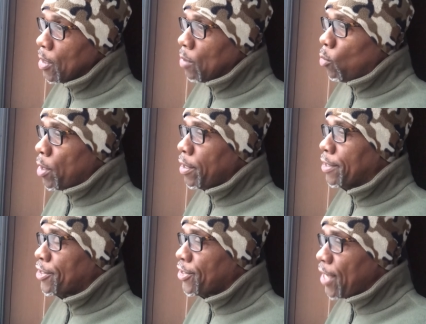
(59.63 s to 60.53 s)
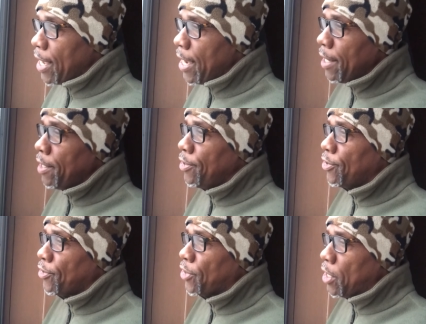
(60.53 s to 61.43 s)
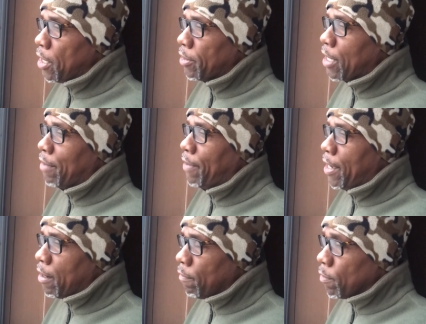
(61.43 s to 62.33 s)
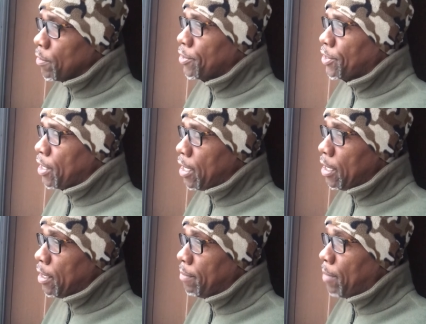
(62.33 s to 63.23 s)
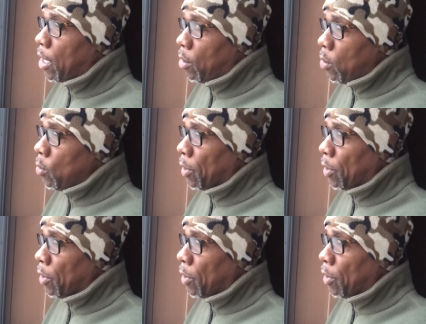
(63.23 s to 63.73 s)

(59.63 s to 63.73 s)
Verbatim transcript: One of the saddest things I've ever seen in my own